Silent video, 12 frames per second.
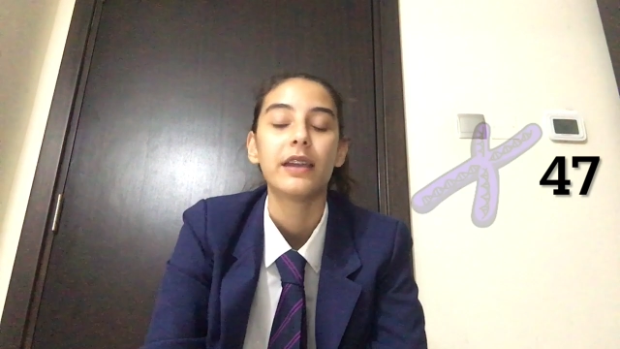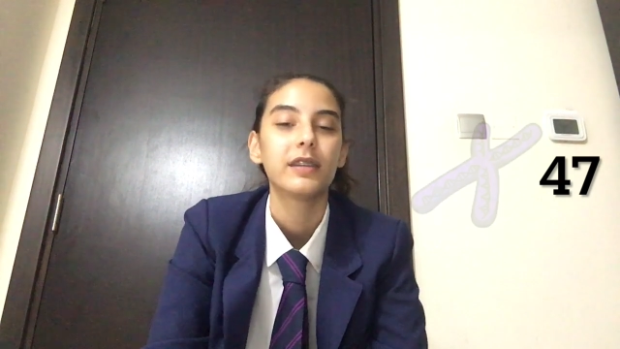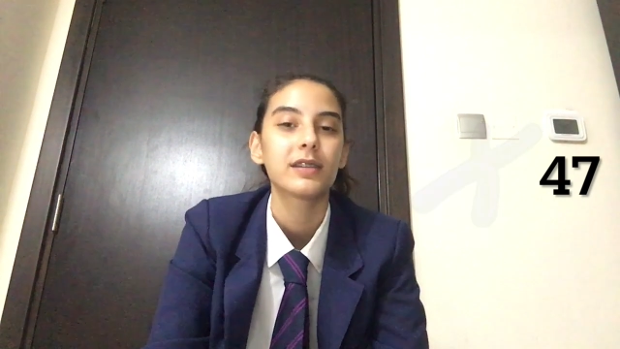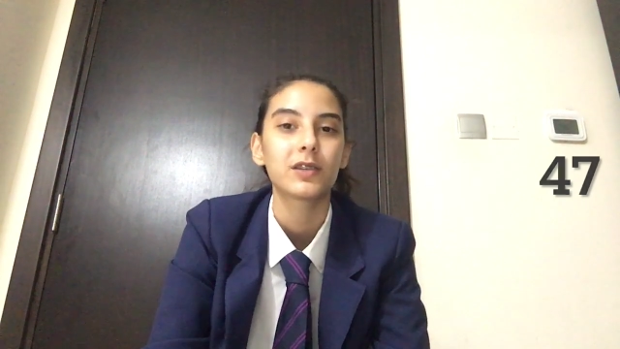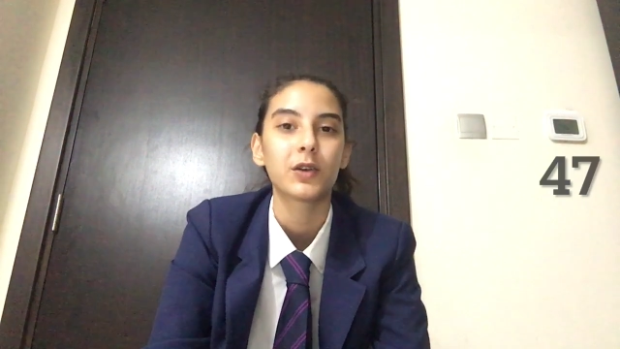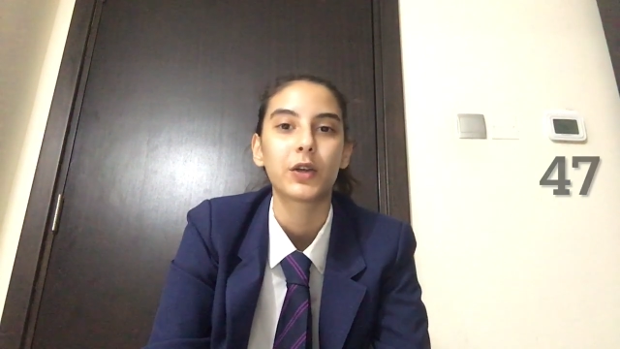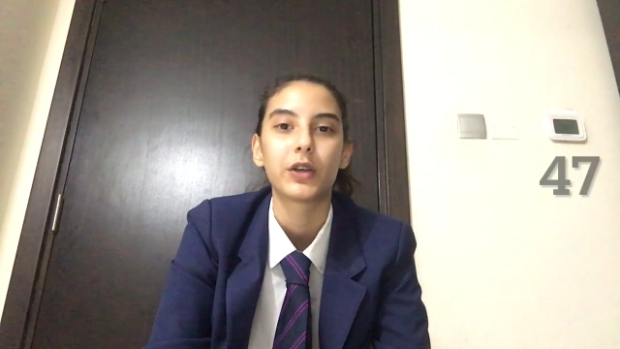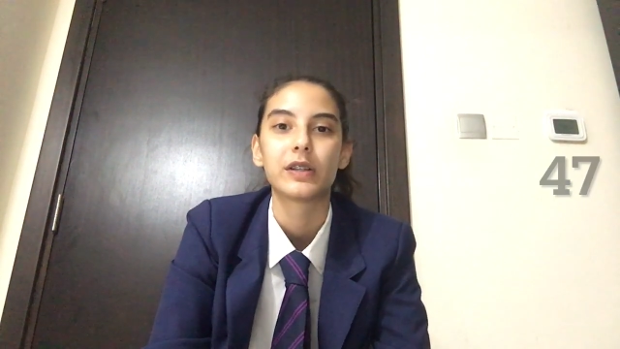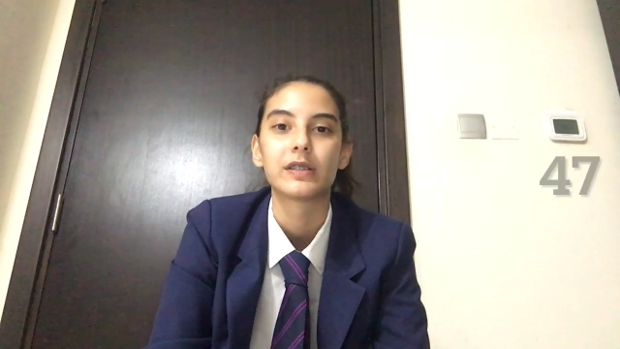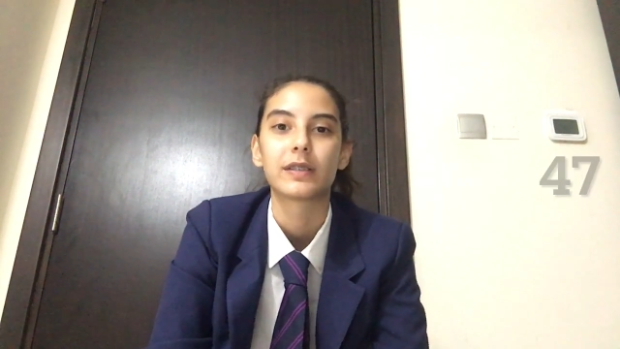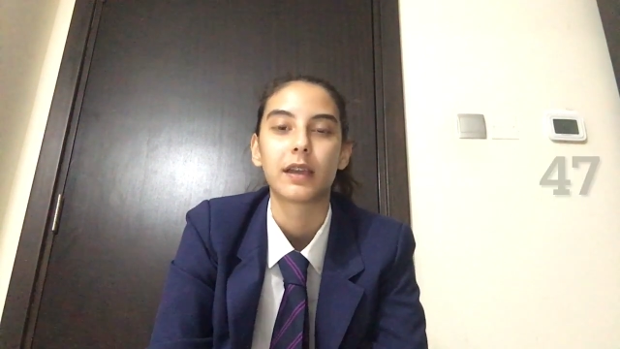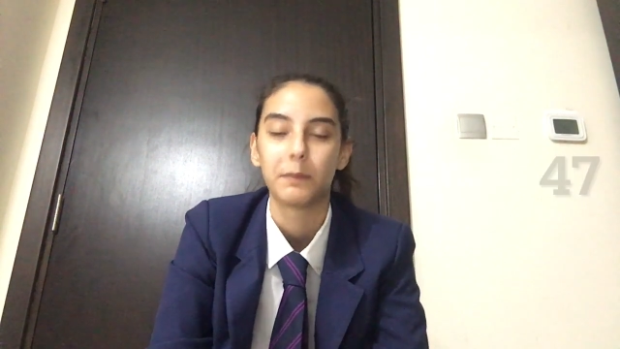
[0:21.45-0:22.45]
This
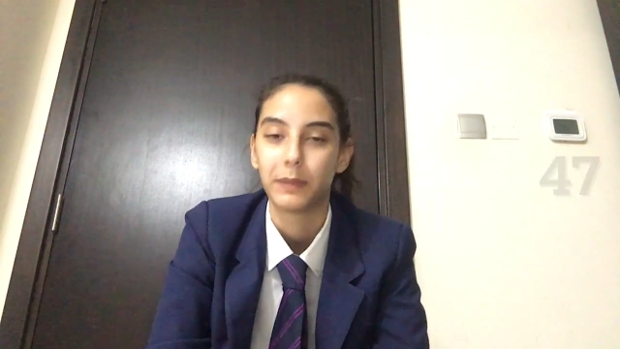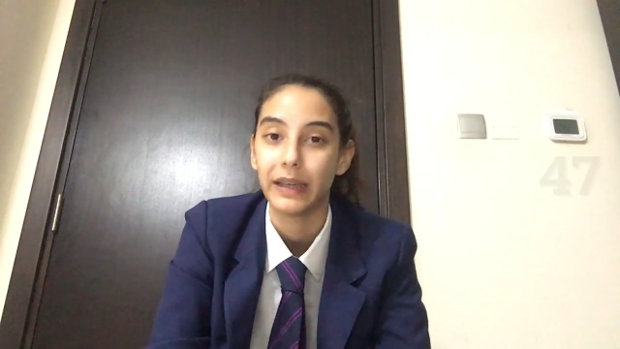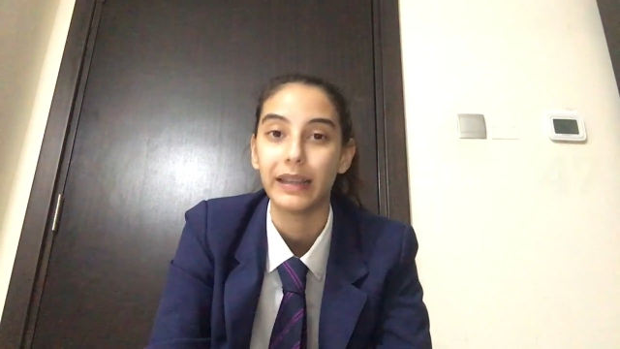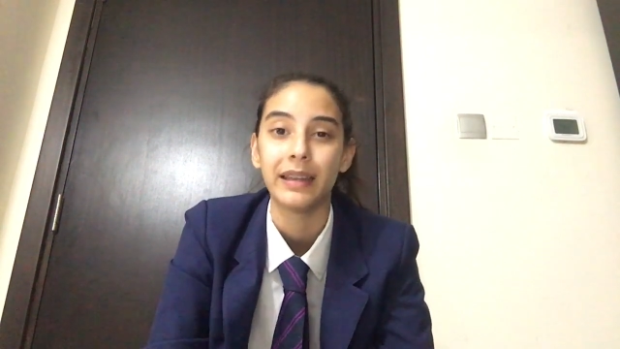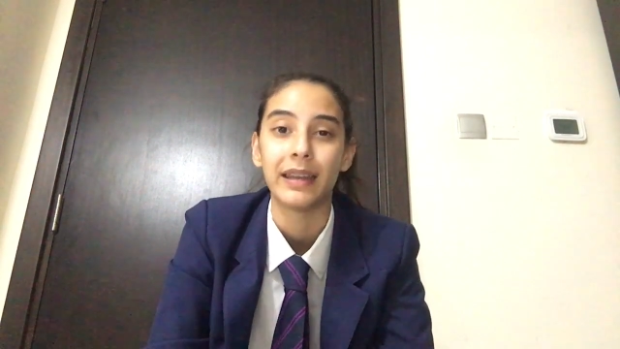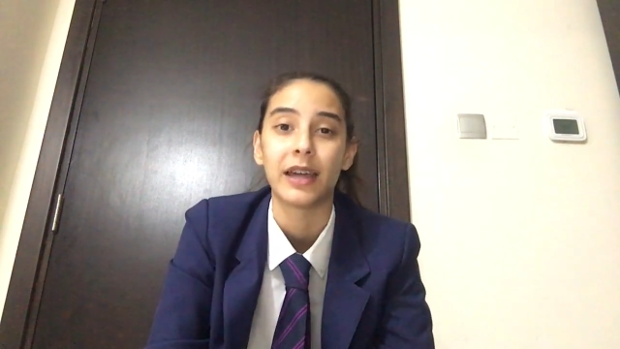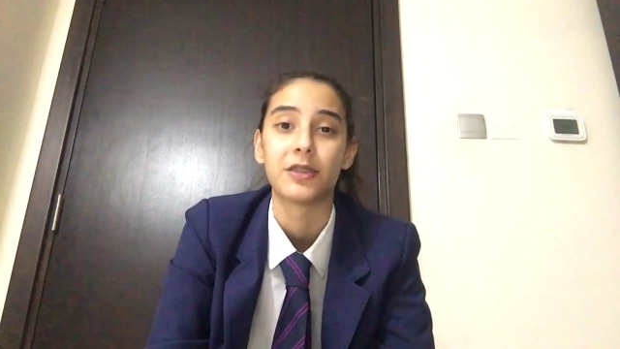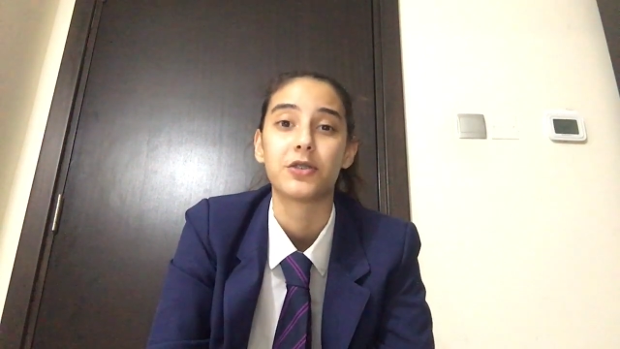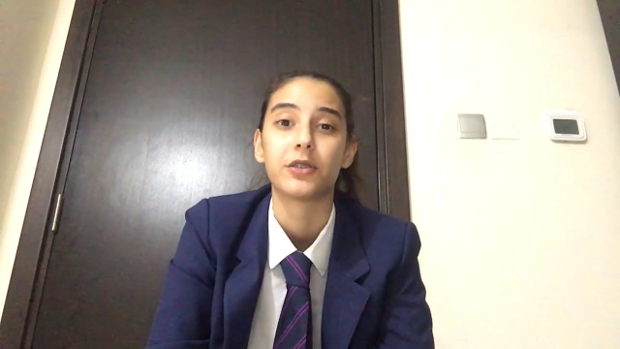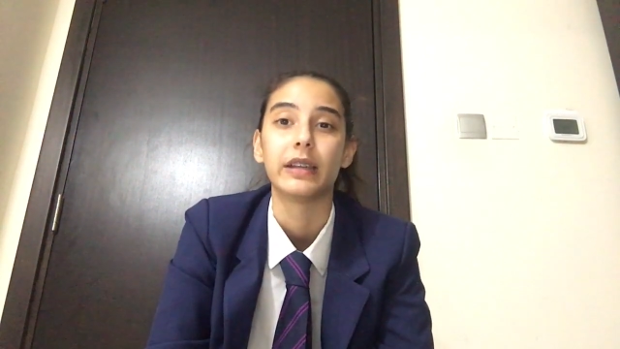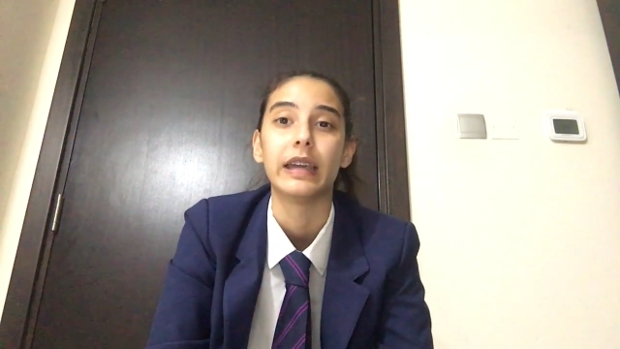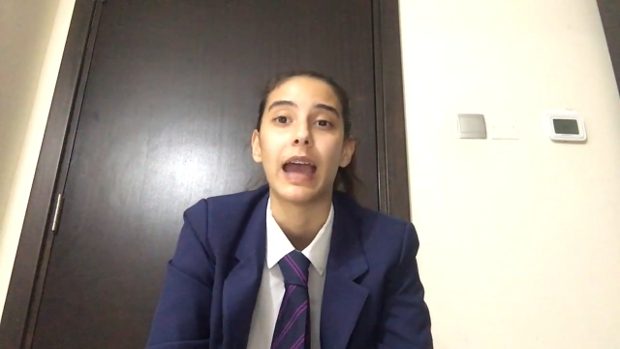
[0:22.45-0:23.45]
occurs completely
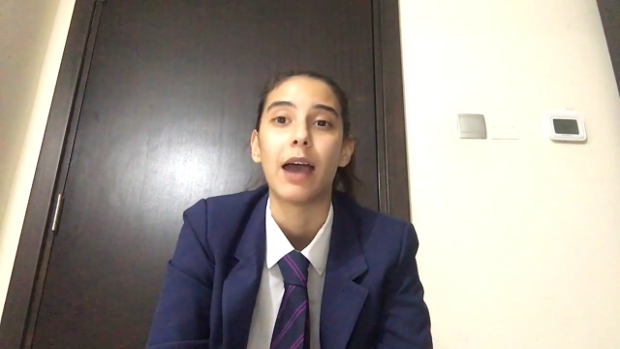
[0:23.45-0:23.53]
naturally,